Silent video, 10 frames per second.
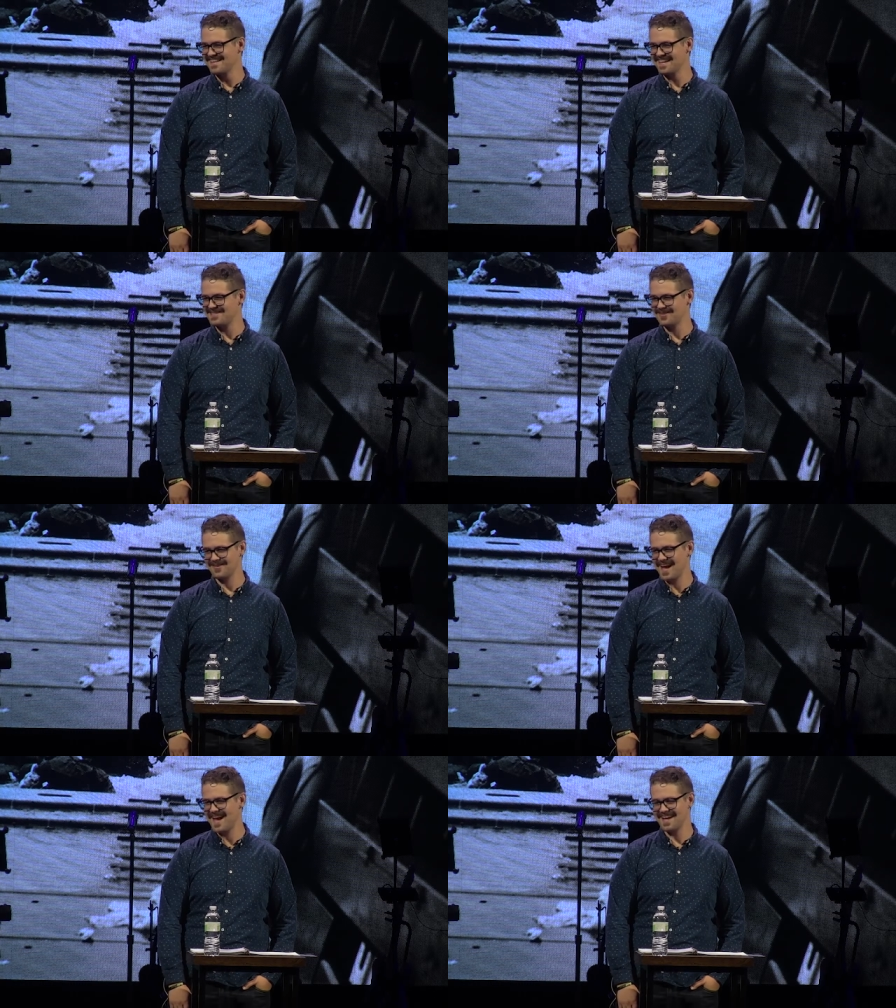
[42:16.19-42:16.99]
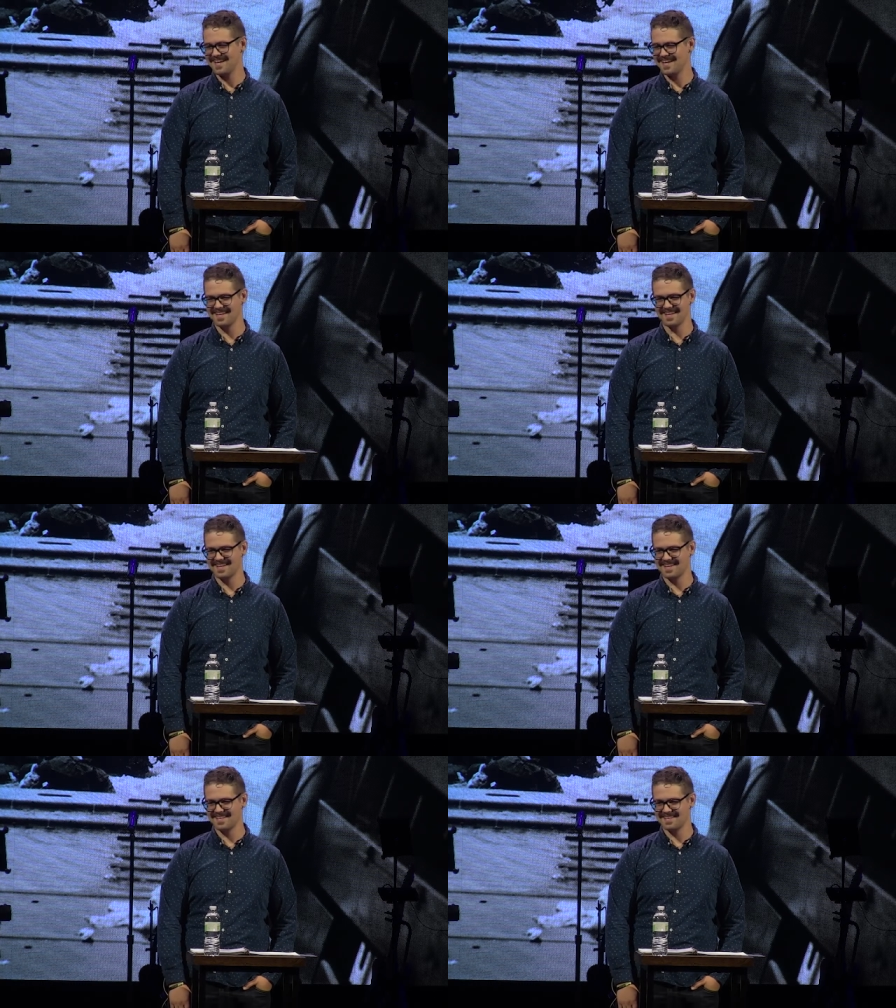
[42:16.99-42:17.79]
That's okay.
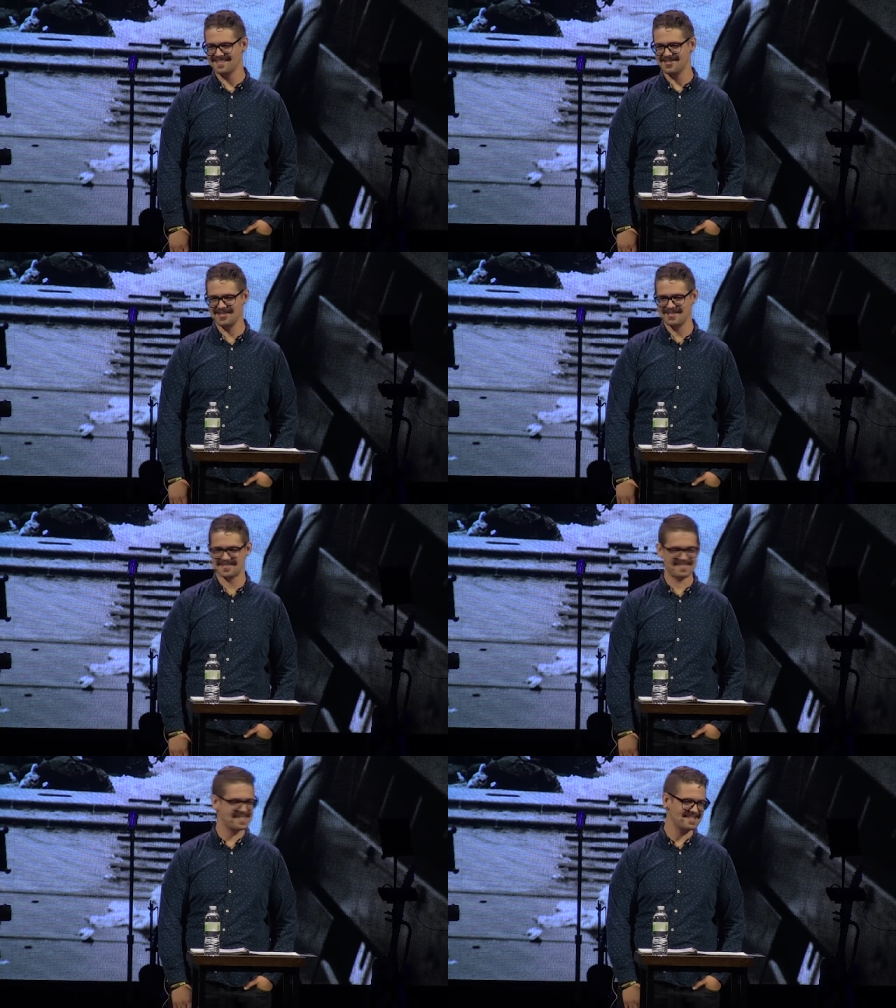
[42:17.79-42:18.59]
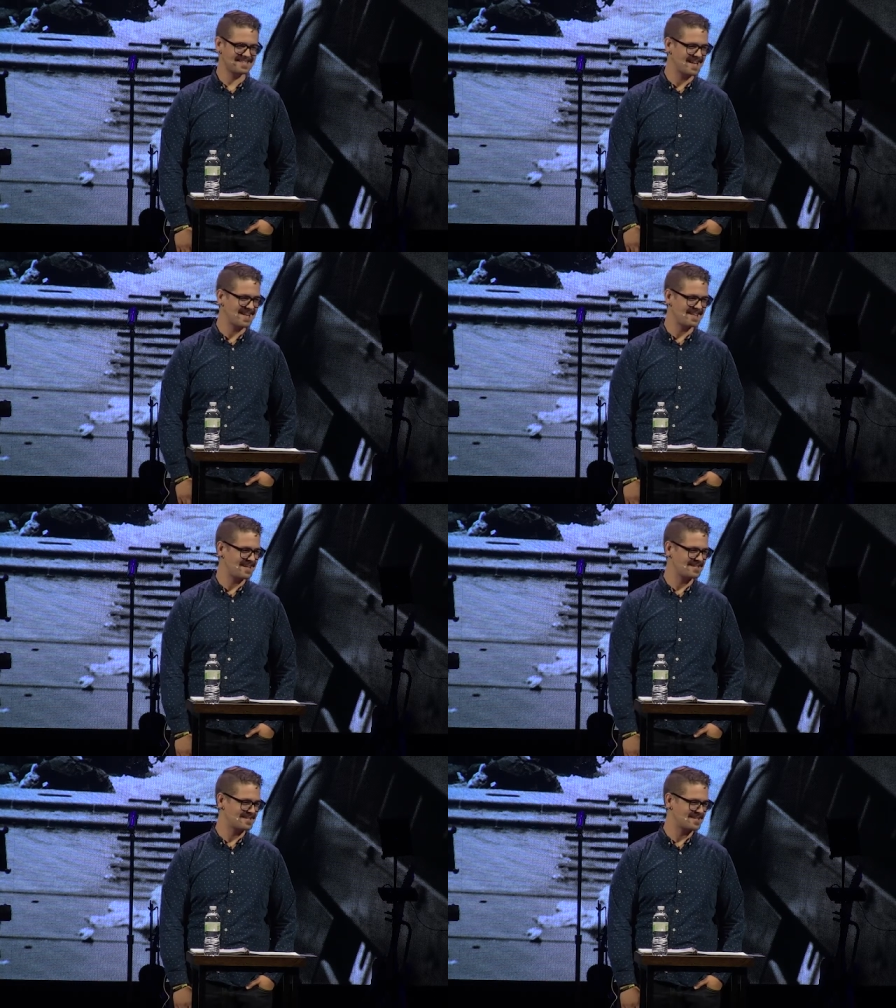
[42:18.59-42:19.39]
See, Jesus didn't say that
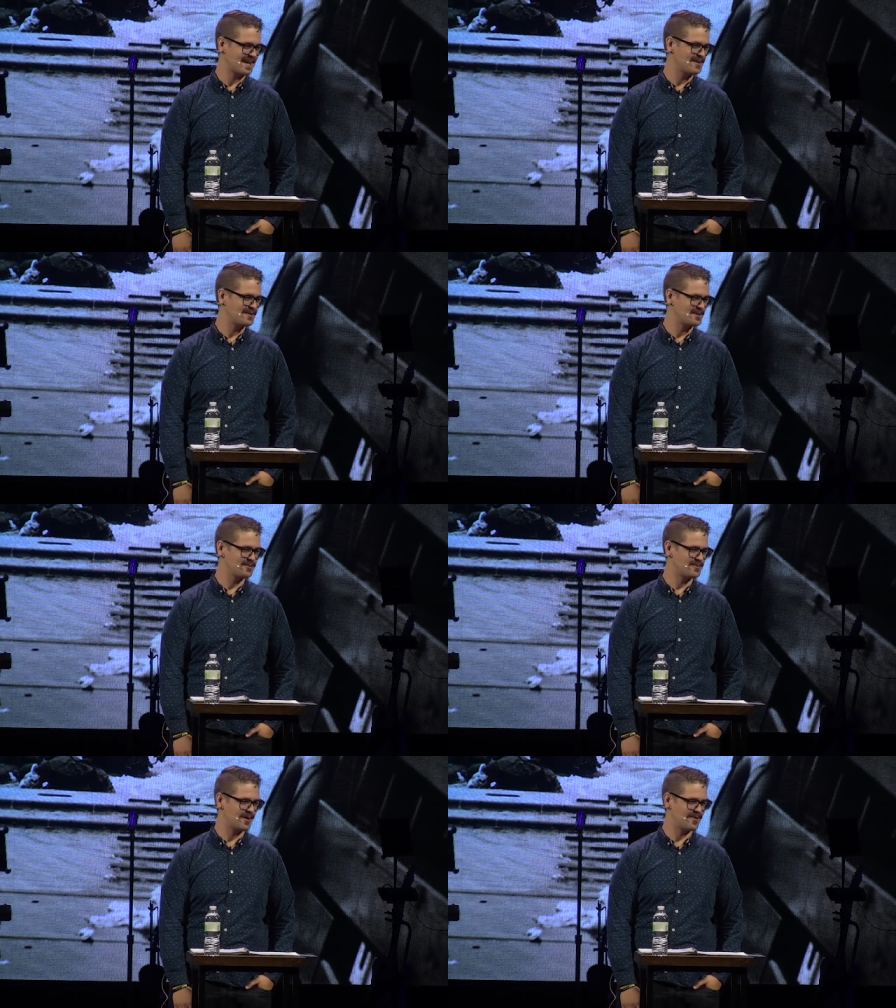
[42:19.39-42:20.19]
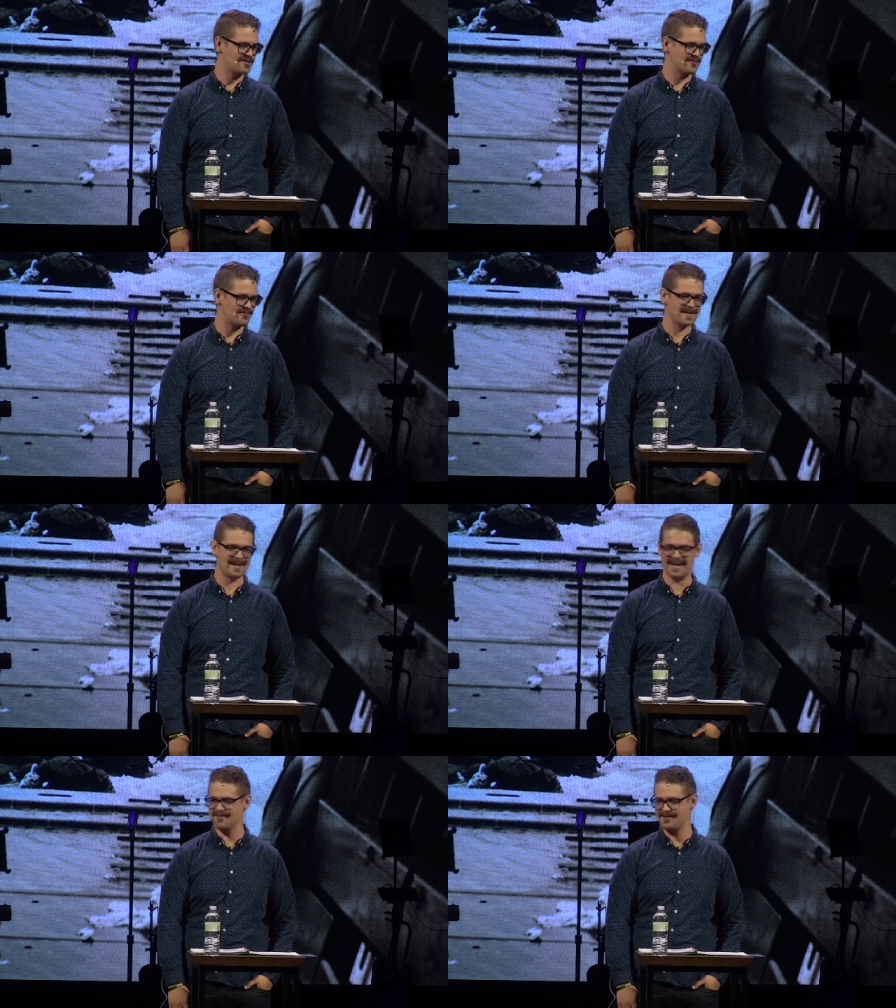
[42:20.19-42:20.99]
his entire church would always agree
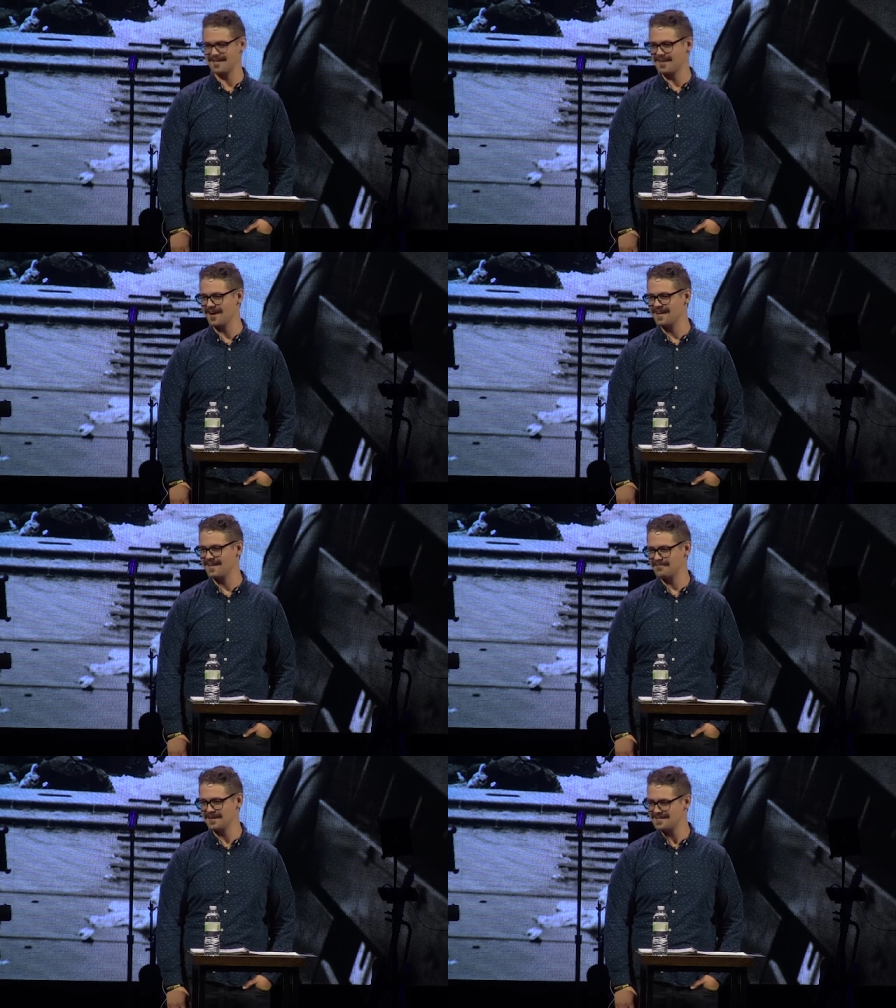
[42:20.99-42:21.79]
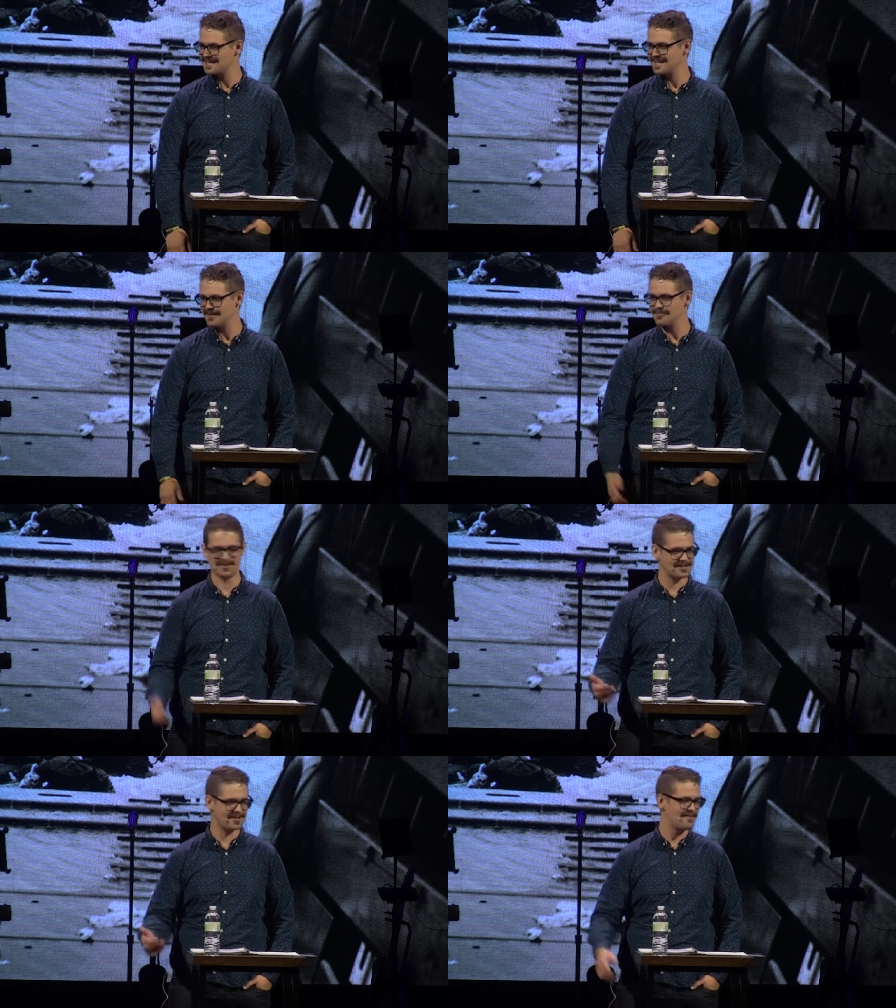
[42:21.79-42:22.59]
on everything, right? But he said that we
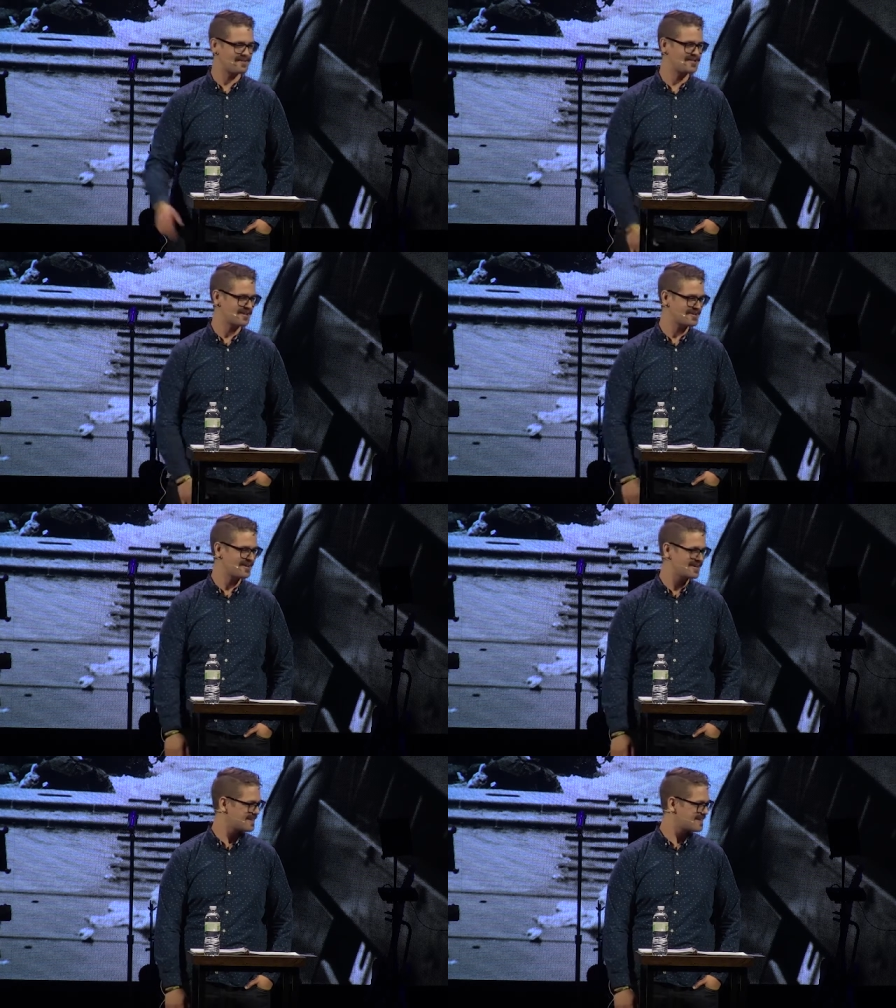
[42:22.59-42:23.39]
should love each other.